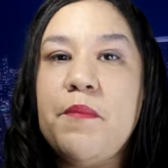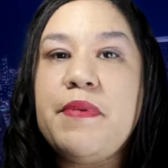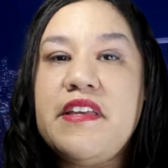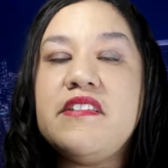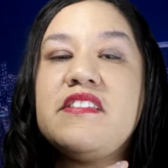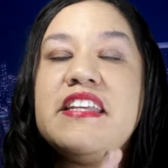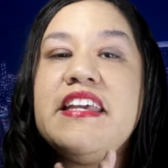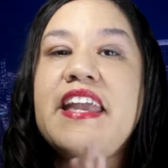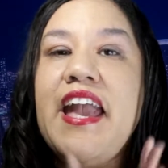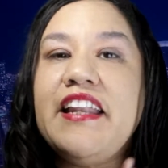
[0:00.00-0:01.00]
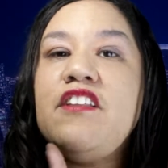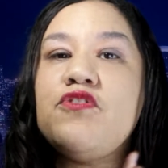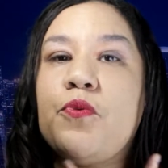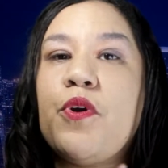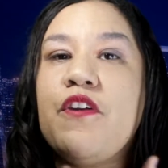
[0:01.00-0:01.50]
up is the canon
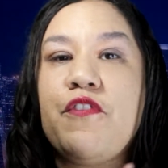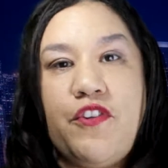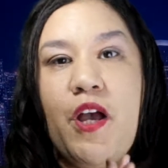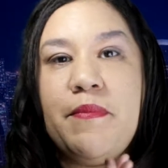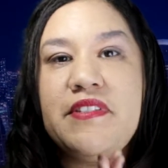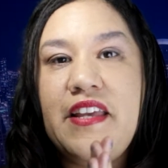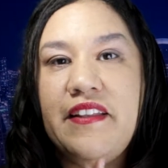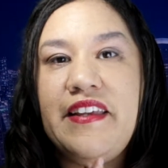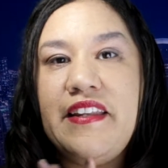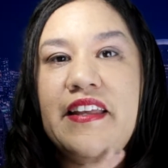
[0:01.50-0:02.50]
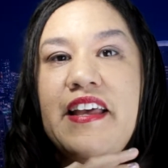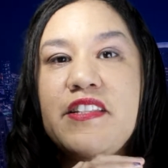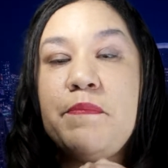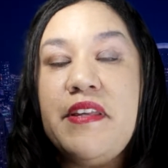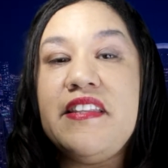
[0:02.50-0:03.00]
story for Thomas Elliot
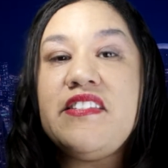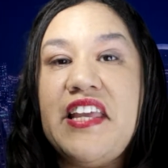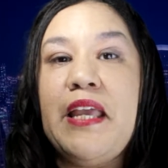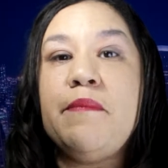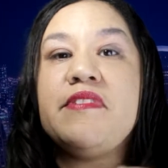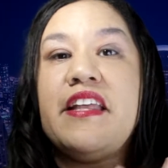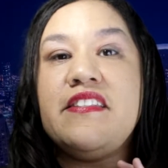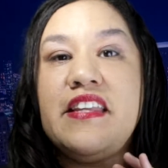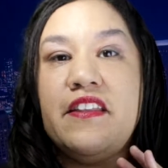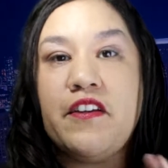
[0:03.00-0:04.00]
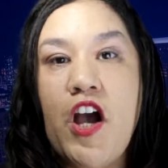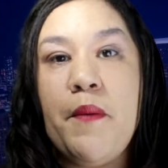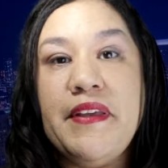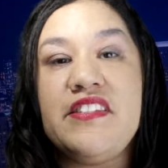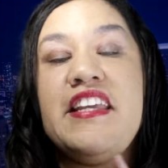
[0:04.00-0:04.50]
has been the same since in the
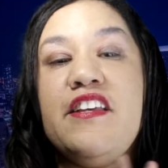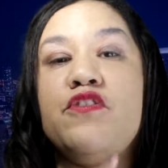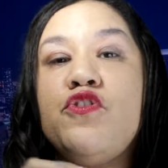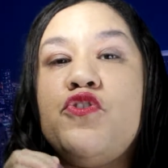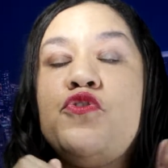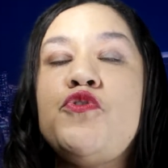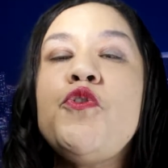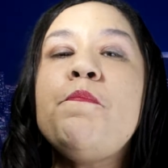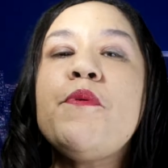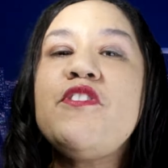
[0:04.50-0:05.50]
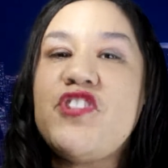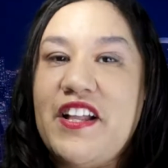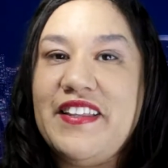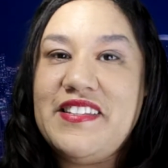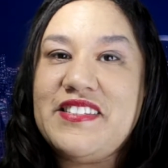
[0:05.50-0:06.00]
comics. He is super
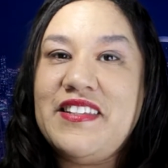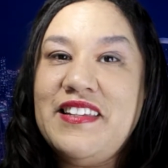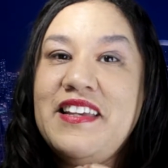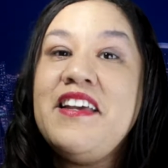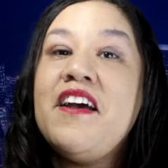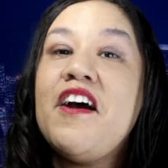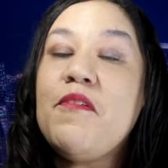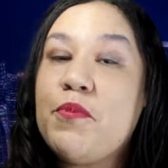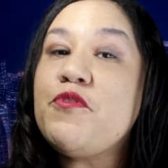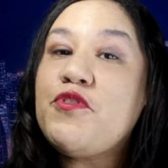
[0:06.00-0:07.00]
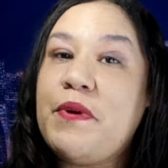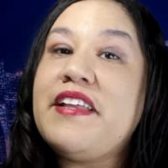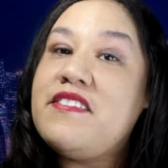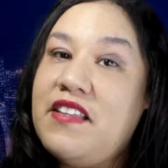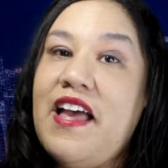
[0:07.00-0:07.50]
jealous of Bruce
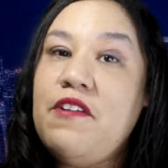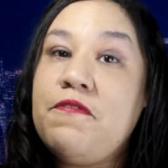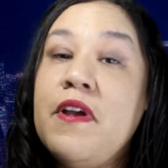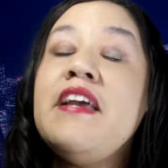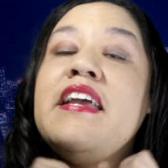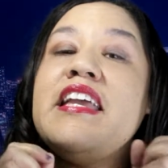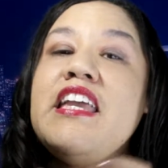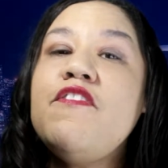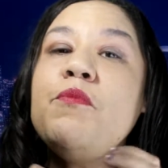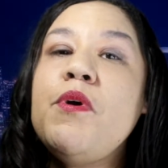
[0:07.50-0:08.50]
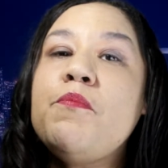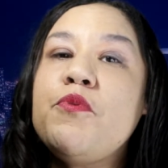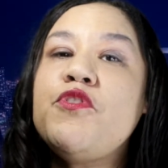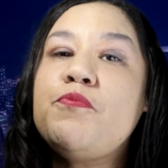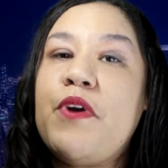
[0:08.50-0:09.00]
Wayne's life. Even when
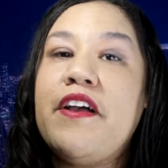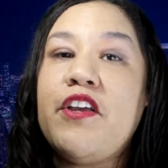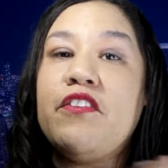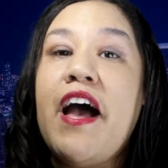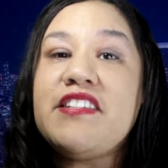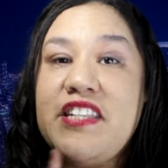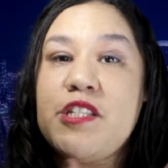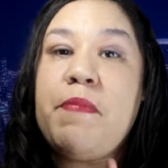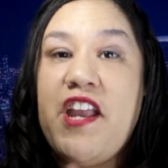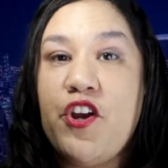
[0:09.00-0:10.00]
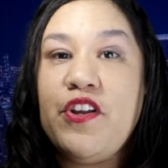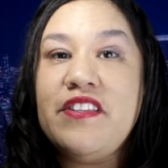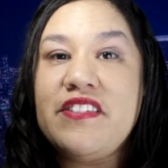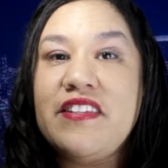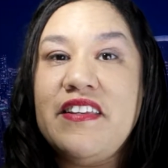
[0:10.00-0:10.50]
Bruce lost his
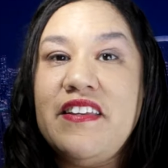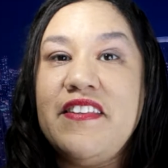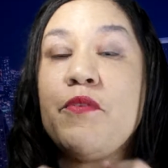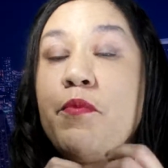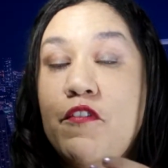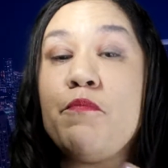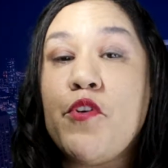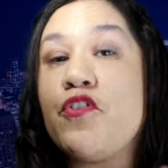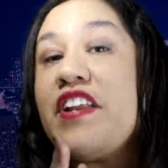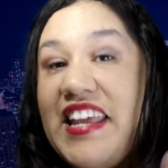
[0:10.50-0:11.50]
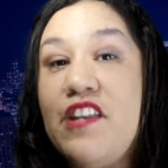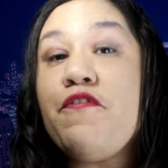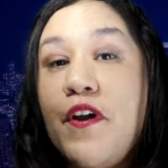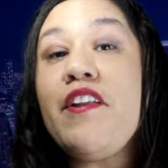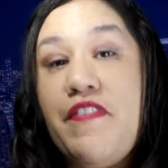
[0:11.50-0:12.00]
parents and they were both murdered in
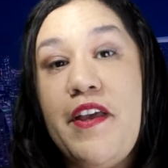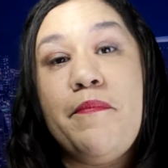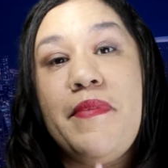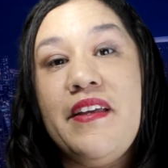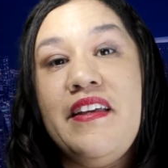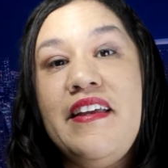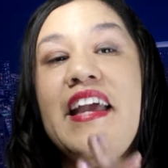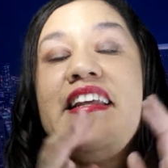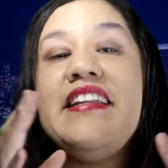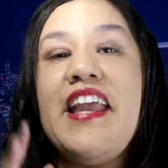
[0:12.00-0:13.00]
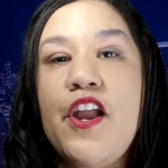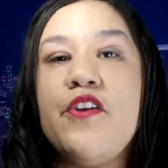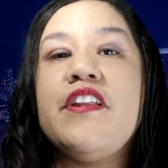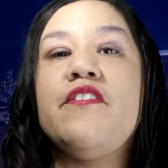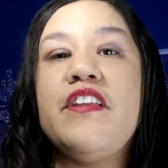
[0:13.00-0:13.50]
front of him and he
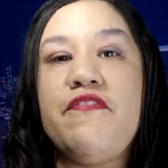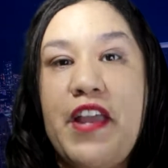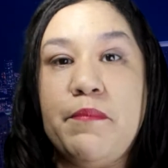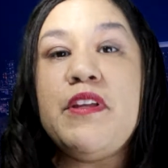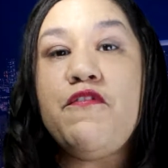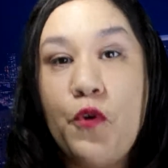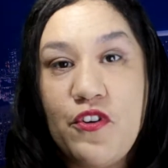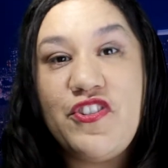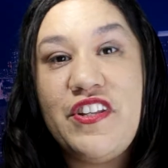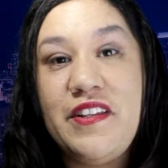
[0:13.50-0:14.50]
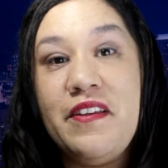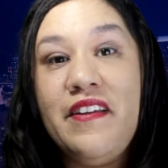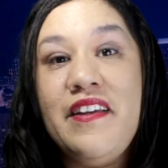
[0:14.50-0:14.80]
inherited the family fortune,